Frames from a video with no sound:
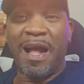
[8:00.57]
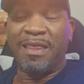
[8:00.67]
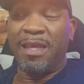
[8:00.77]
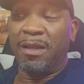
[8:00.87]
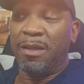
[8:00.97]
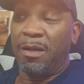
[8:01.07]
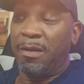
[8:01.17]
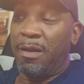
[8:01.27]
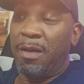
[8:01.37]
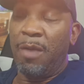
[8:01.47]
I think
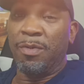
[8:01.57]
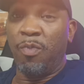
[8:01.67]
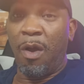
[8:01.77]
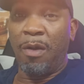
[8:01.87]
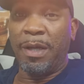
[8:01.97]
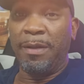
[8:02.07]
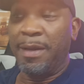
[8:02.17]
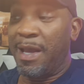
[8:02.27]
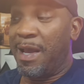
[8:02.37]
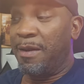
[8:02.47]
that he was
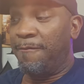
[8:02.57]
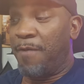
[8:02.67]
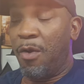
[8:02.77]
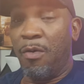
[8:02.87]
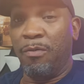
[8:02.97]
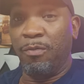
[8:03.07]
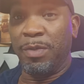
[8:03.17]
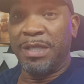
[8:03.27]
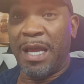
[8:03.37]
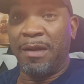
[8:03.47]
walking and the phone
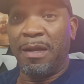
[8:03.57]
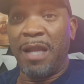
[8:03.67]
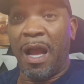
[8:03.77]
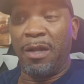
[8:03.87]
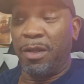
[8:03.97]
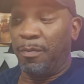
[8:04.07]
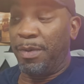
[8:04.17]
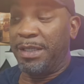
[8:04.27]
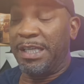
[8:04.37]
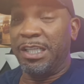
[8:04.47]
was like not under the
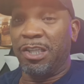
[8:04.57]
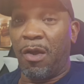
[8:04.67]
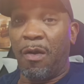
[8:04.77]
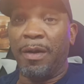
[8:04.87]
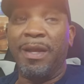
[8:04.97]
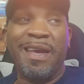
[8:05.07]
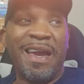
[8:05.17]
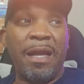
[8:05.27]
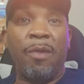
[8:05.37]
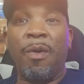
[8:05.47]
bridge. He saw it
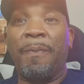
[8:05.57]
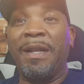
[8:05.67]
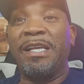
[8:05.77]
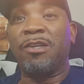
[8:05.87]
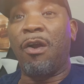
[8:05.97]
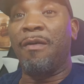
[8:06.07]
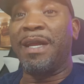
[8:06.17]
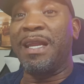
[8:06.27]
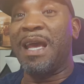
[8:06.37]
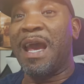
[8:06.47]
and there were police
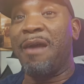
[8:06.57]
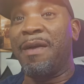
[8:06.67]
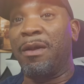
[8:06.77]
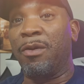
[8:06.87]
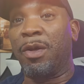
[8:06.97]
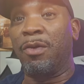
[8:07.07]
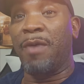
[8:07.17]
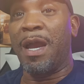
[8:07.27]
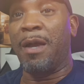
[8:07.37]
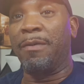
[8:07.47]
already in the area looking
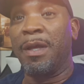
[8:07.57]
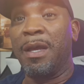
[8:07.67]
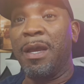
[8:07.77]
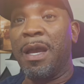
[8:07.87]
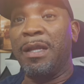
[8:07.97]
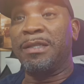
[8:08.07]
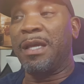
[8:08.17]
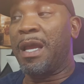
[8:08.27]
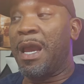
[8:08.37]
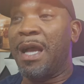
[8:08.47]
around. And he
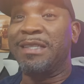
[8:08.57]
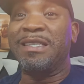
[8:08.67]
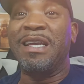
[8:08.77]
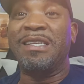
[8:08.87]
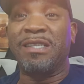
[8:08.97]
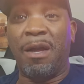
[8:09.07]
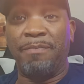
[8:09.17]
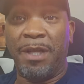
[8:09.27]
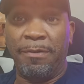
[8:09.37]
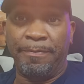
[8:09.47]
said, hey, I see
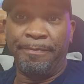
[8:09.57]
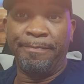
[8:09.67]
something.